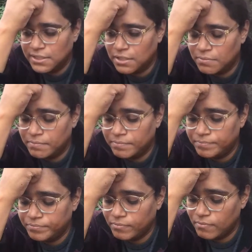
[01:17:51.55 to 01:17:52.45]
um
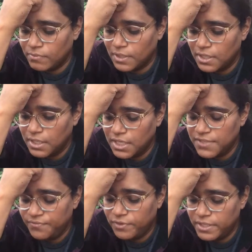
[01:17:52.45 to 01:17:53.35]

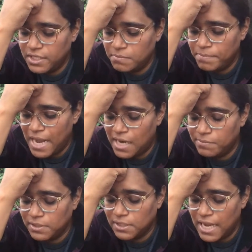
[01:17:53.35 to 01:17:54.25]
it's fully compatible.